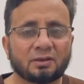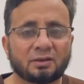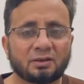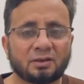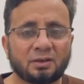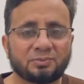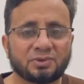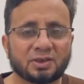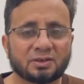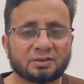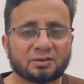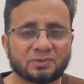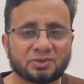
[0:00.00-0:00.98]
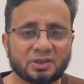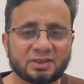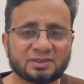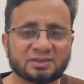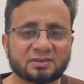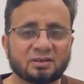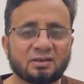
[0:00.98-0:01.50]
object,
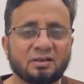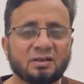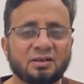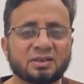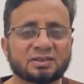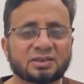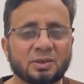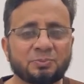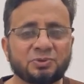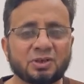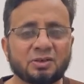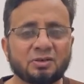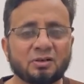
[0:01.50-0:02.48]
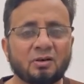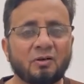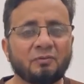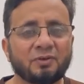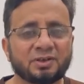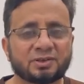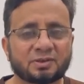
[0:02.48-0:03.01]
just a description
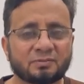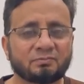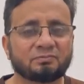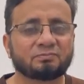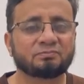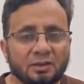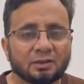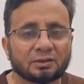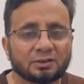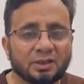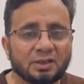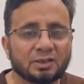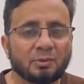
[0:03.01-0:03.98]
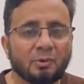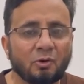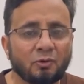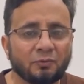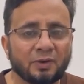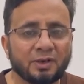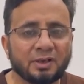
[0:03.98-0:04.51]
of it. Think
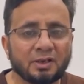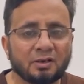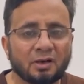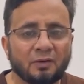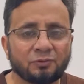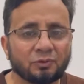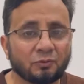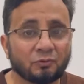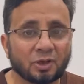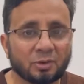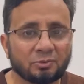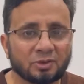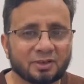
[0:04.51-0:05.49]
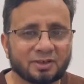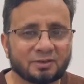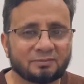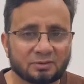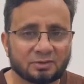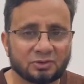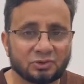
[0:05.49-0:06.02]
about varying of your vocabulary.
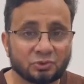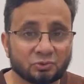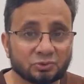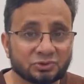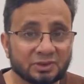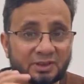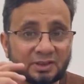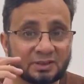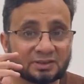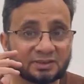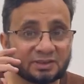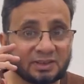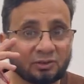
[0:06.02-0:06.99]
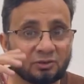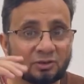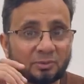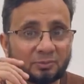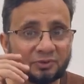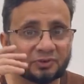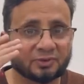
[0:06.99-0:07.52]
Using
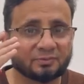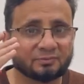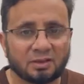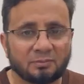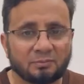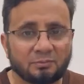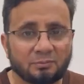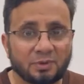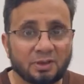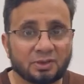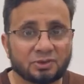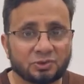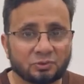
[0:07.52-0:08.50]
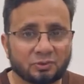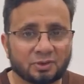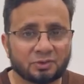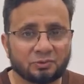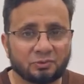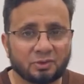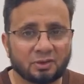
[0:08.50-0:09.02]
synonyms. Make sure
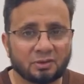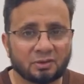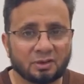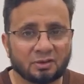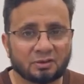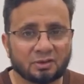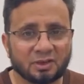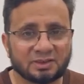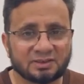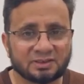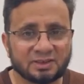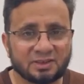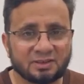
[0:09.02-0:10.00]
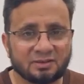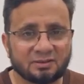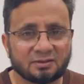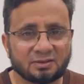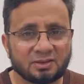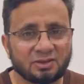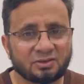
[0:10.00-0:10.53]
you are organizing
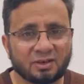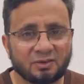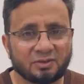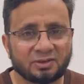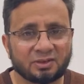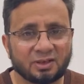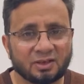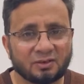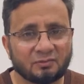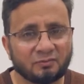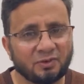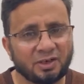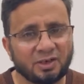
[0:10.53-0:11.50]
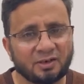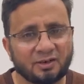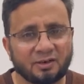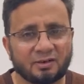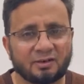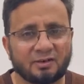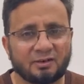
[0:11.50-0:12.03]
each and everything very
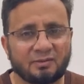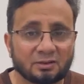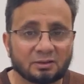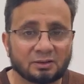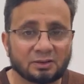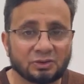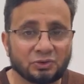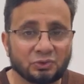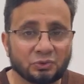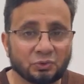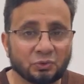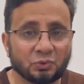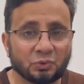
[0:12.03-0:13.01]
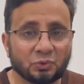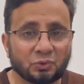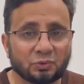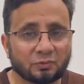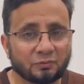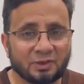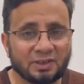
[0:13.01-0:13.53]
clearly. You
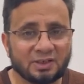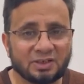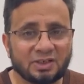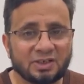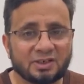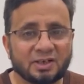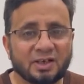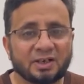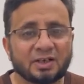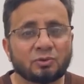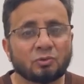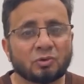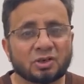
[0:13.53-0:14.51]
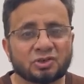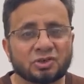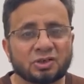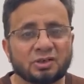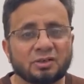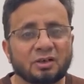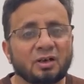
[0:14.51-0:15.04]
will need an
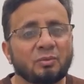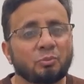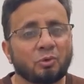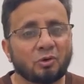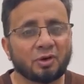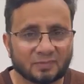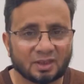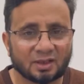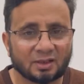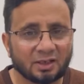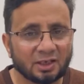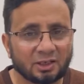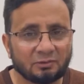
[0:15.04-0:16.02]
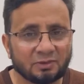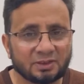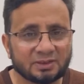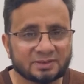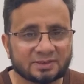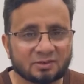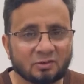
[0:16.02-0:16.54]
introduction and body. Conclusion
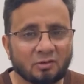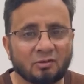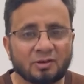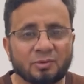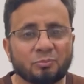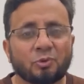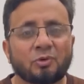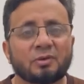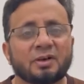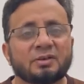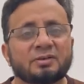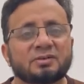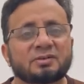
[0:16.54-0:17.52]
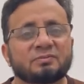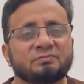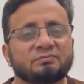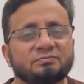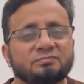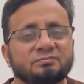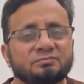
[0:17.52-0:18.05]
is not important.
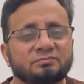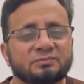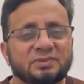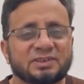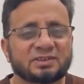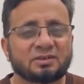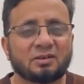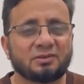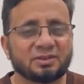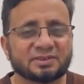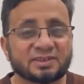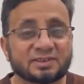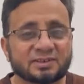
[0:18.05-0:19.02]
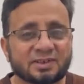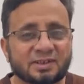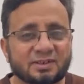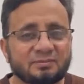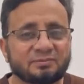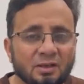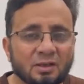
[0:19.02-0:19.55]
It's not necessary.
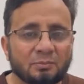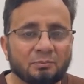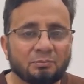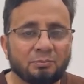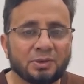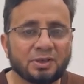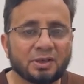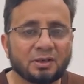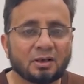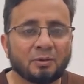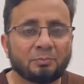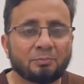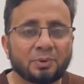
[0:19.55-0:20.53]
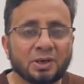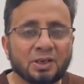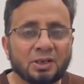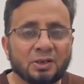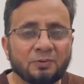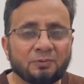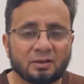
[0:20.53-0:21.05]
Being a
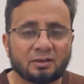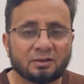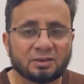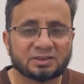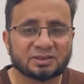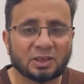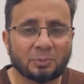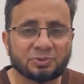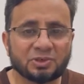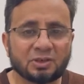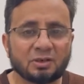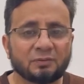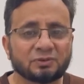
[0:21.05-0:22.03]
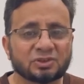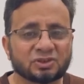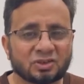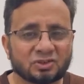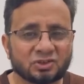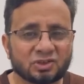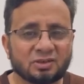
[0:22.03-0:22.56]
brief description of the
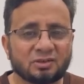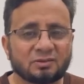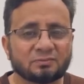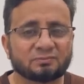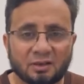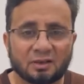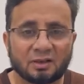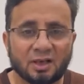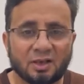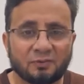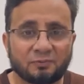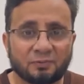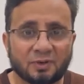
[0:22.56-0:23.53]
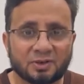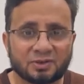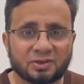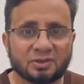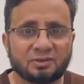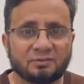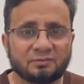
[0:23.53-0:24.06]
structure and
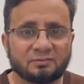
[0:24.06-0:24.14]
function